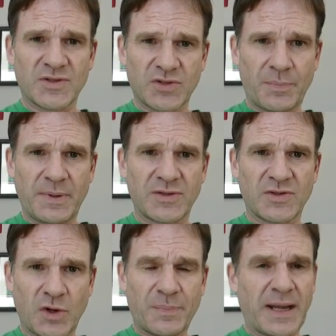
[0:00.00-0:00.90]
stupid,
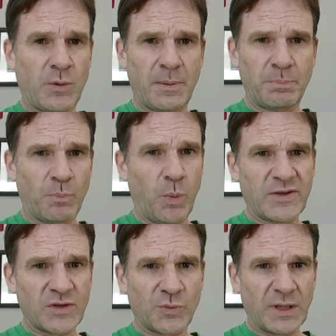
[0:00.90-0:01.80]
stupid. And when what
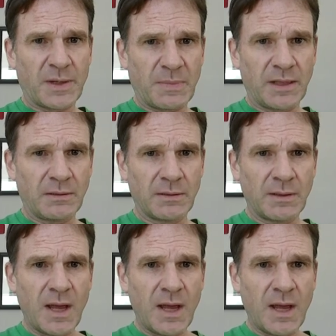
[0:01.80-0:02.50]
does it really mean?